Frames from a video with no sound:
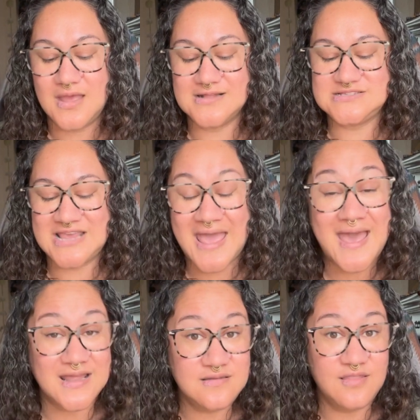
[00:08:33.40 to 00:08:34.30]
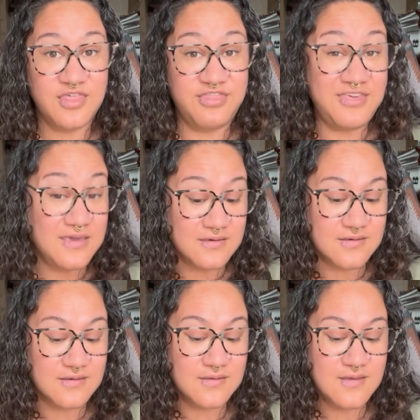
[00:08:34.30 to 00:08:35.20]
tad
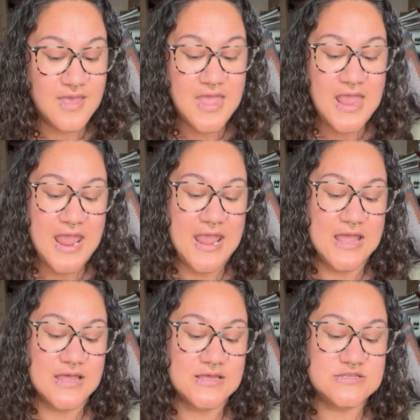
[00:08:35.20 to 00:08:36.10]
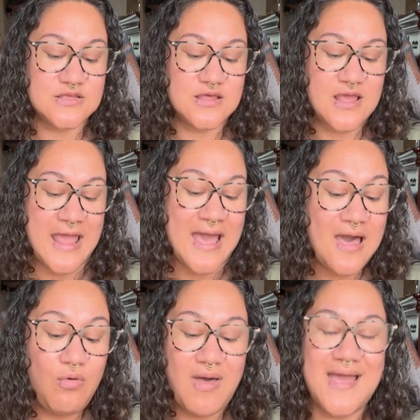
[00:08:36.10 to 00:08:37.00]
thick, and
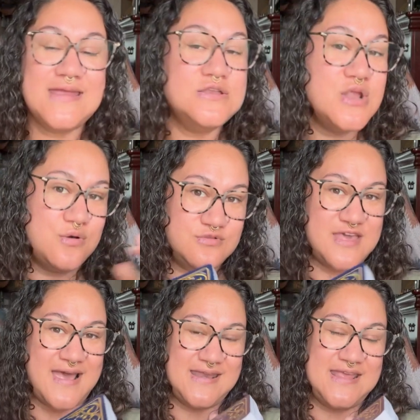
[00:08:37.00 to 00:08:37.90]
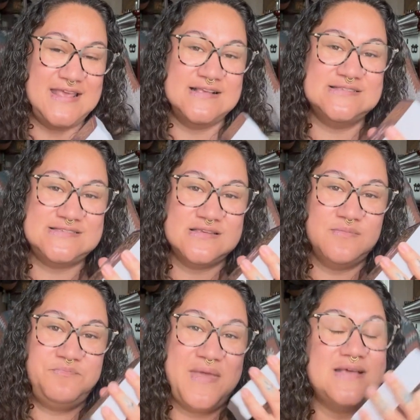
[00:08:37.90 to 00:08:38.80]
how I know that is
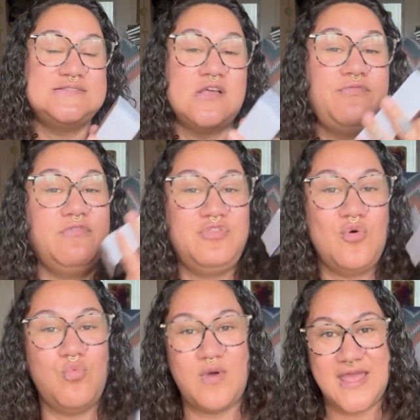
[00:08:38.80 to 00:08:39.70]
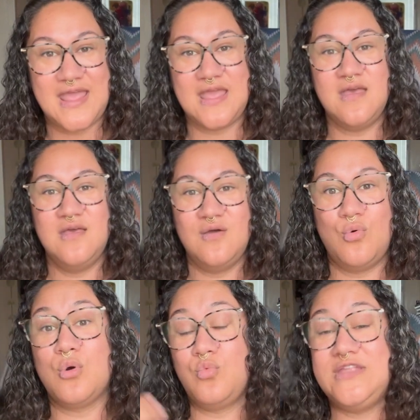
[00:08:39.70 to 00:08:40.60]
based off of the way,
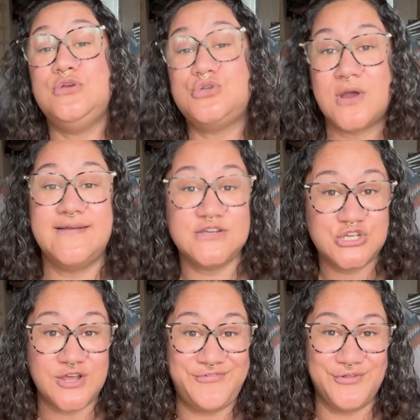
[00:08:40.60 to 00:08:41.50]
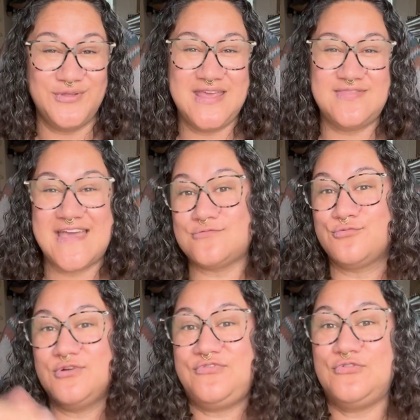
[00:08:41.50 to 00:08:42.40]
or when you try to shuffle in that
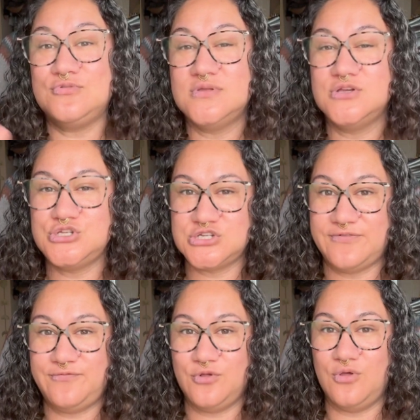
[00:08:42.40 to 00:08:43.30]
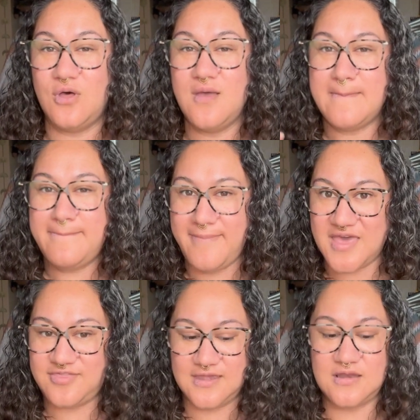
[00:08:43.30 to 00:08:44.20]
riffle shuffle
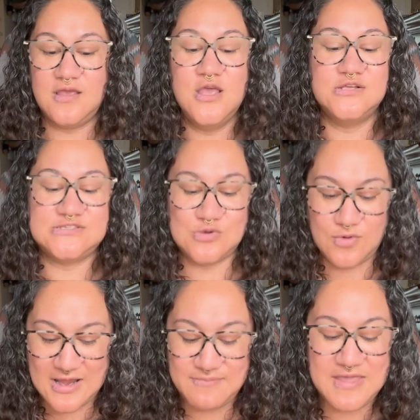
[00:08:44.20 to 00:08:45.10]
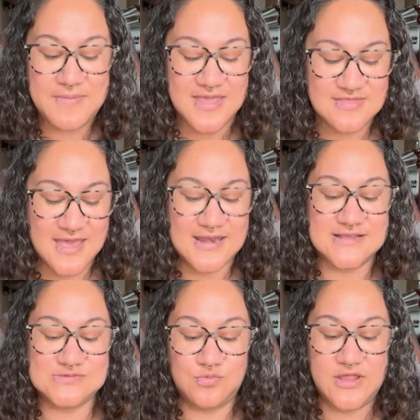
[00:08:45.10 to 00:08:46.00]
method. So what I mean by that
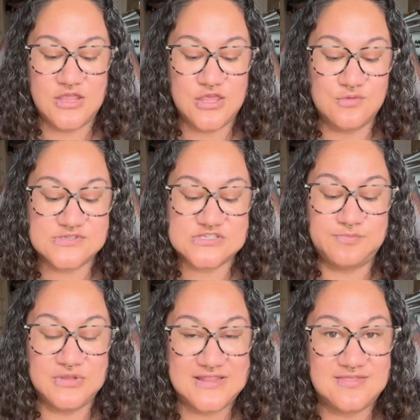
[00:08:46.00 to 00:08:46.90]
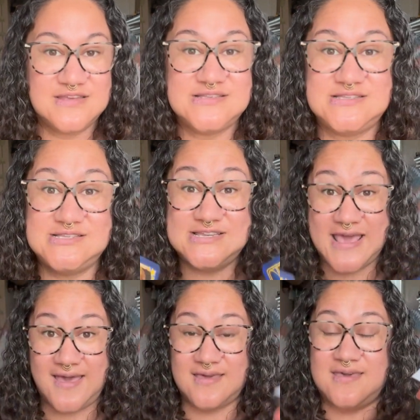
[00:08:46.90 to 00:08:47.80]
is when you split the
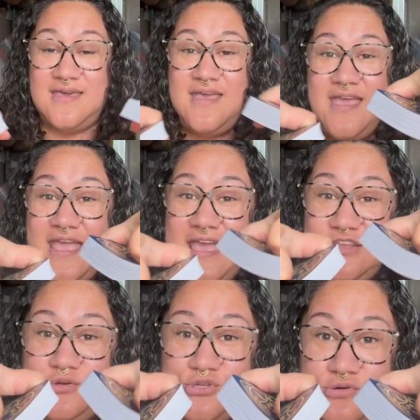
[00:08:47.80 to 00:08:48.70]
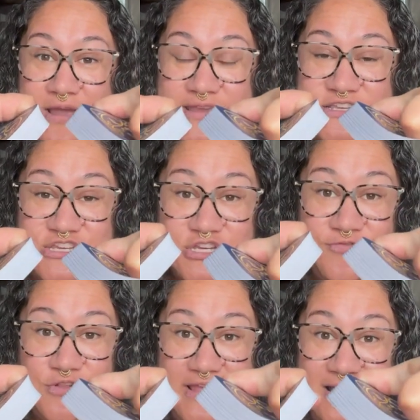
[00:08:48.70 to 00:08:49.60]
deck and you try to
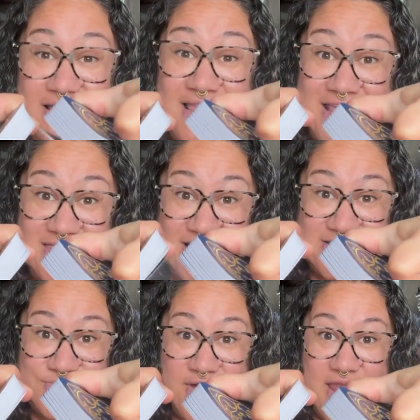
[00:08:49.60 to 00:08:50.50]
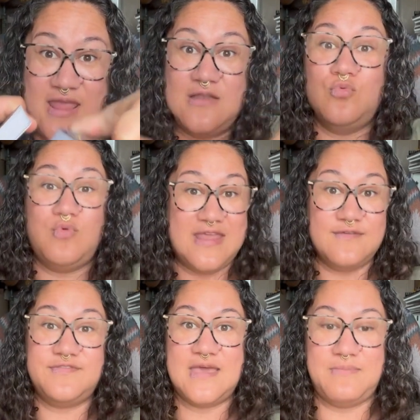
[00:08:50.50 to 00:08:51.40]
shuffle it like this, right, and
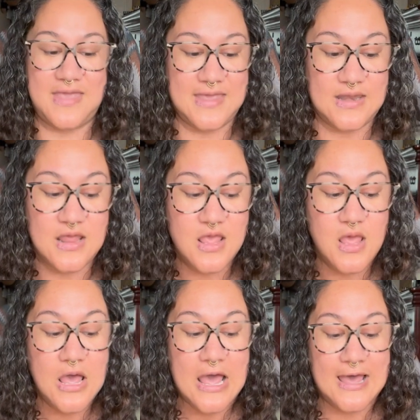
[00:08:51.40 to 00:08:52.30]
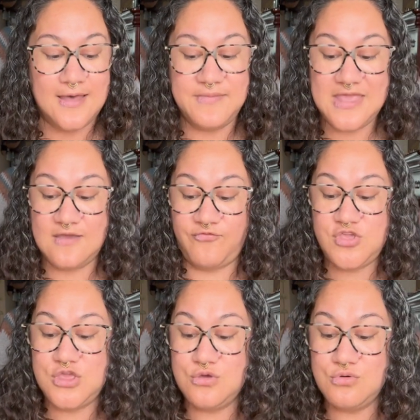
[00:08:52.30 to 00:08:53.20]
weave them in. If
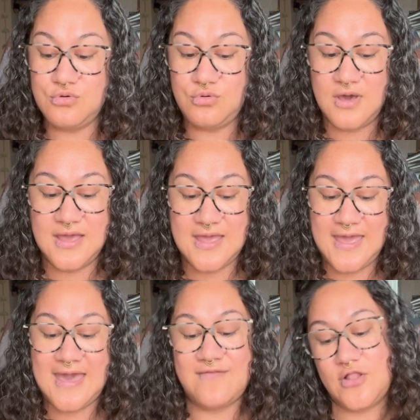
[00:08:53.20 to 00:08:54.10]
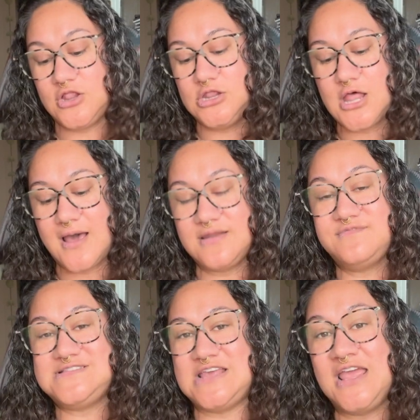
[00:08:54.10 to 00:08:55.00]
you have a lot
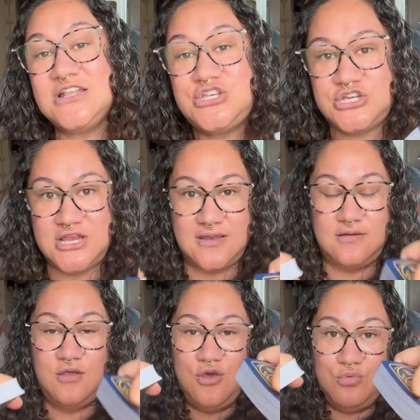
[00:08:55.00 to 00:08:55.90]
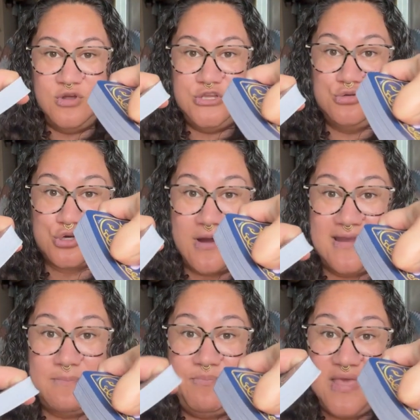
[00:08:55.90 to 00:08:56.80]
of tension when you try
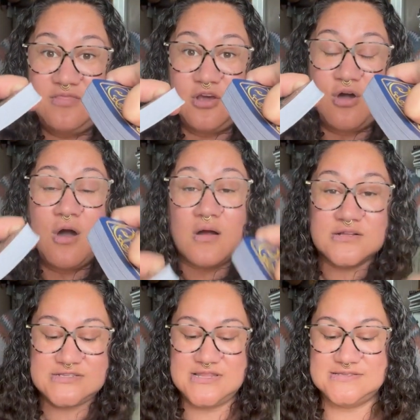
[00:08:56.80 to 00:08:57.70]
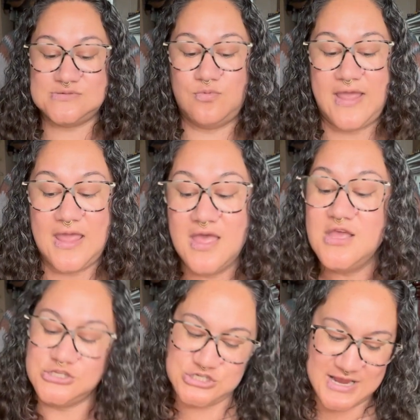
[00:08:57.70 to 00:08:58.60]
to bend the cards this way,
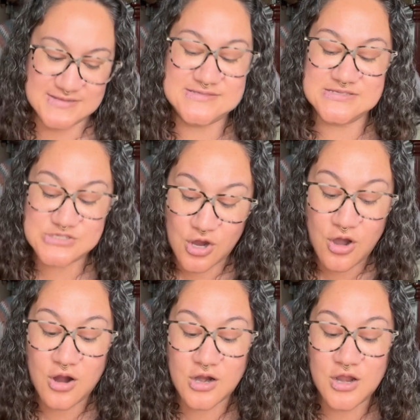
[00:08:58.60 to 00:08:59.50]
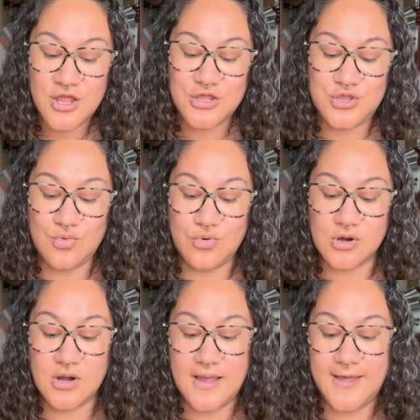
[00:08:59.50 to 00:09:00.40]
chances are your